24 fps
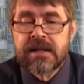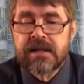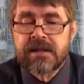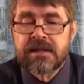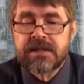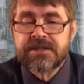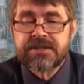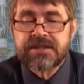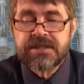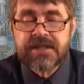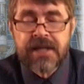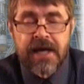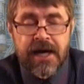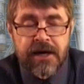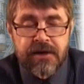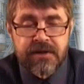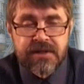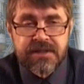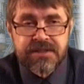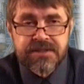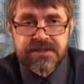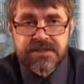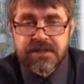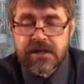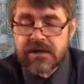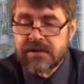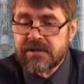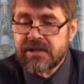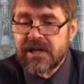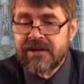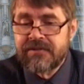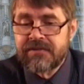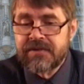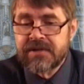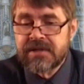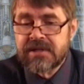it is known in South
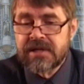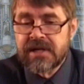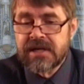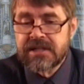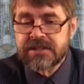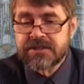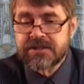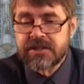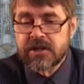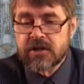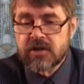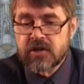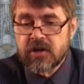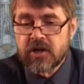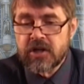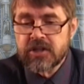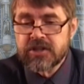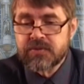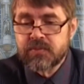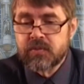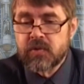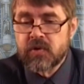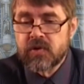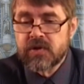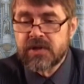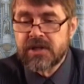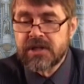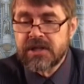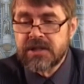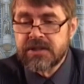Africa as the Cross-Border